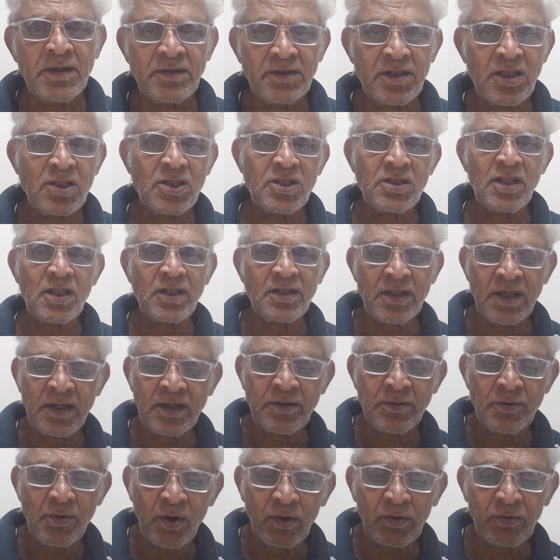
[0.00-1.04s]
This is the thing
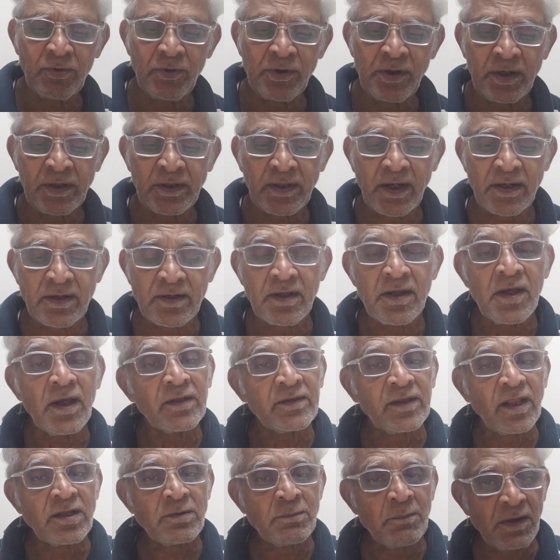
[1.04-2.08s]
you are doing that.
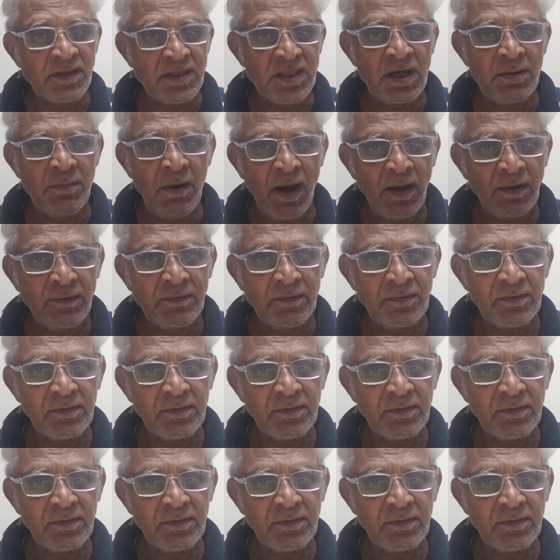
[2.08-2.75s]
That is Madhyama.